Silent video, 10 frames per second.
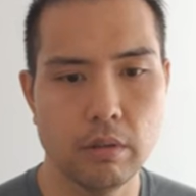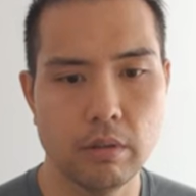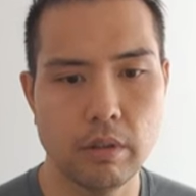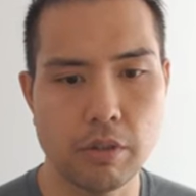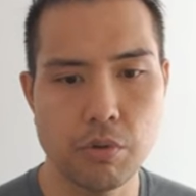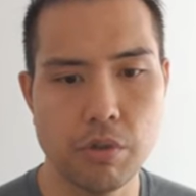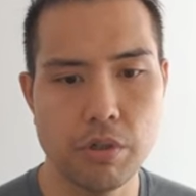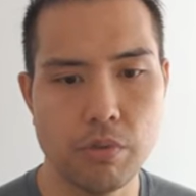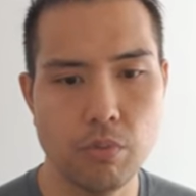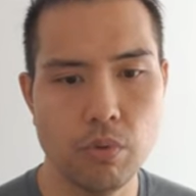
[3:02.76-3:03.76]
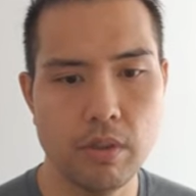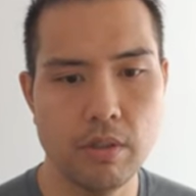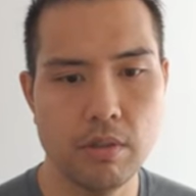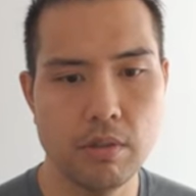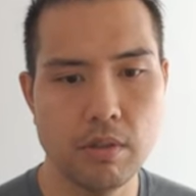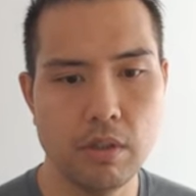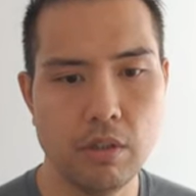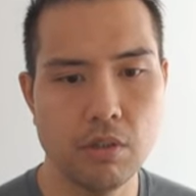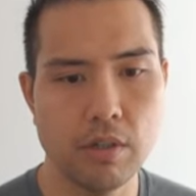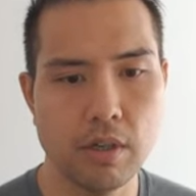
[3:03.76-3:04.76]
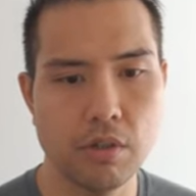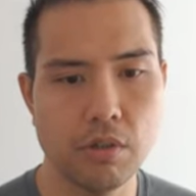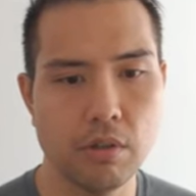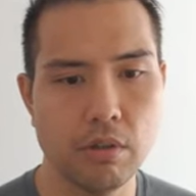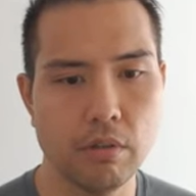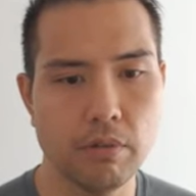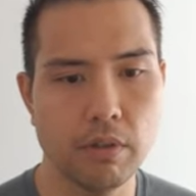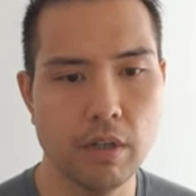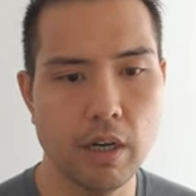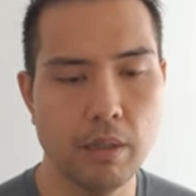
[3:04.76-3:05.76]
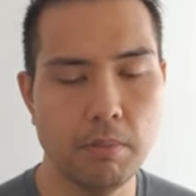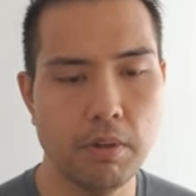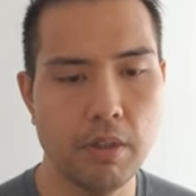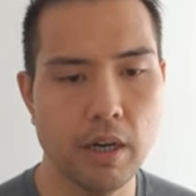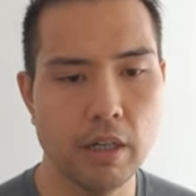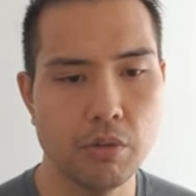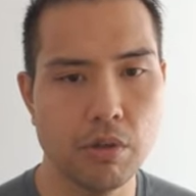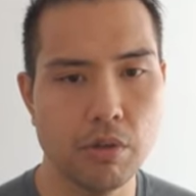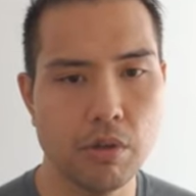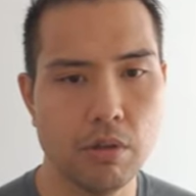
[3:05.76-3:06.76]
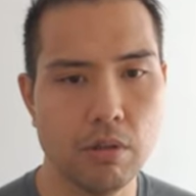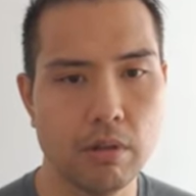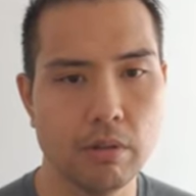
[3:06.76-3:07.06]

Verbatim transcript: Next question, what is each section of an IP address called?